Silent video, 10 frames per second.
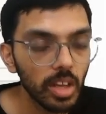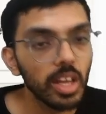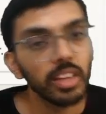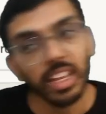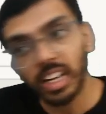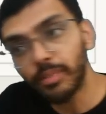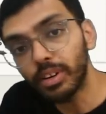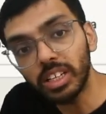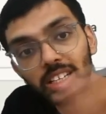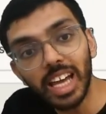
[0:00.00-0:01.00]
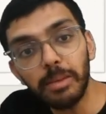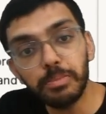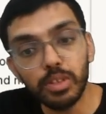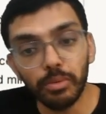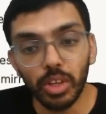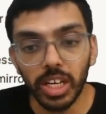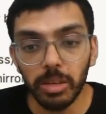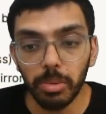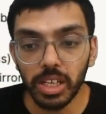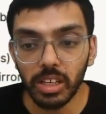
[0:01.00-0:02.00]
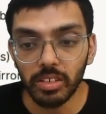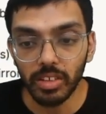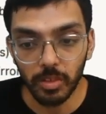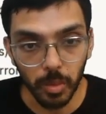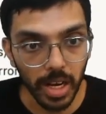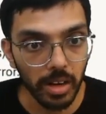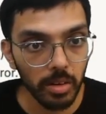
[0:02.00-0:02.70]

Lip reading: There are different types of 3D printers as well,